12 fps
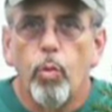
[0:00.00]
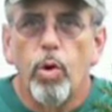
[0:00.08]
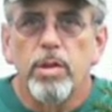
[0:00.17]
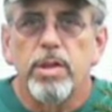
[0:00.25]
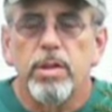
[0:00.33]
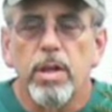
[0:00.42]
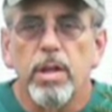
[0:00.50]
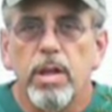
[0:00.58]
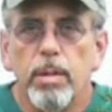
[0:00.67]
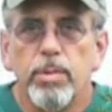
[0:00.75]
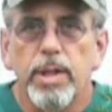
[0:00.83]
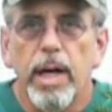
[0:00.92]
once the sun
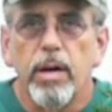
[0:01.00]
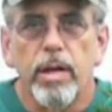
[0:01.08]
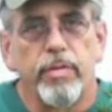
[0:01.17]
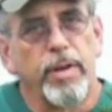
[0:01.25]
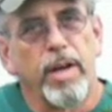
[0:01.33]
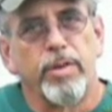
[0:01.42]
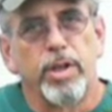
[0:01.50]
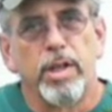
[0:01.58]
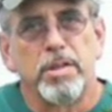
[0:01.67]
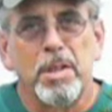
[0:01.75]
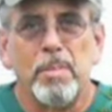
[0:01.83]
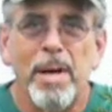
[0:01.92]
comes out, if it ever
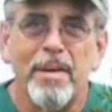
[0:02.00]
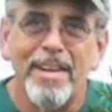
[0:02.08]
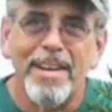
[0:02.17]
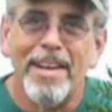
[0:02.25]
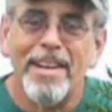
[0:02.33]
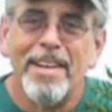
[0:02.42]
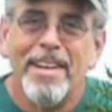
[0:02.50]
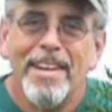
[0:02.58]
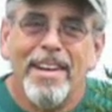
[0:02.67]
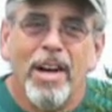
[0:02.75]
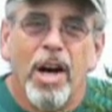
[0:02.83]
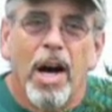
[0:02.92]
does come out again,
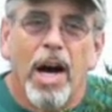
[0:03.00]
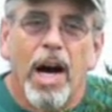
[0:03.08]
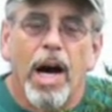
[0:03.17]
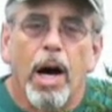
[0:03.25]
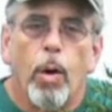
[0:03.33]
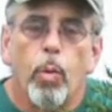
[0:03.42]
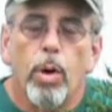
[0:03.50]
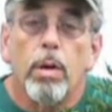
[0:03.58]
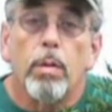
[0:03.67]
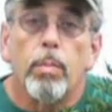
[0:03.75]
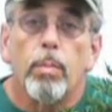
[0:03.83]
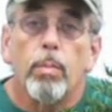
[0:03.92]
will